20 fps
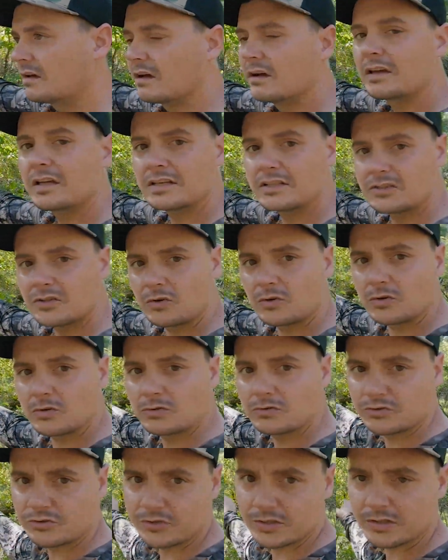
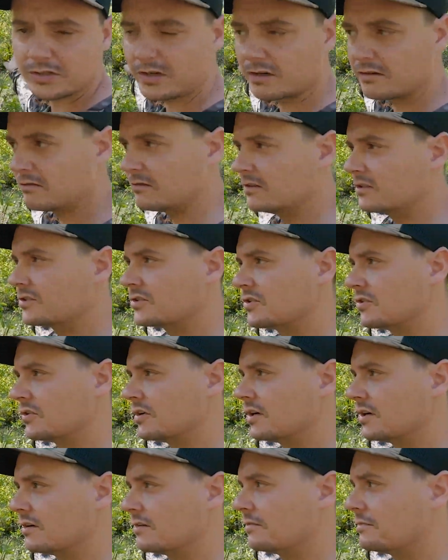historical trail that runs through
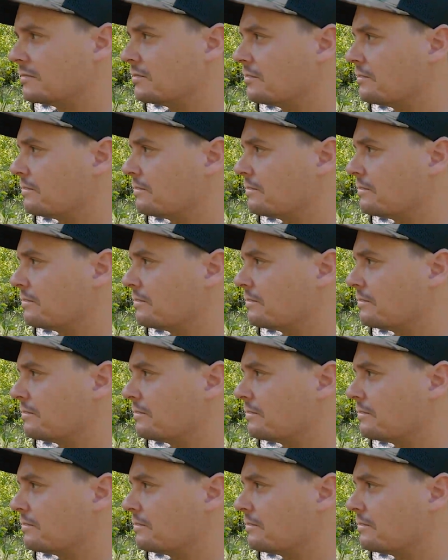there.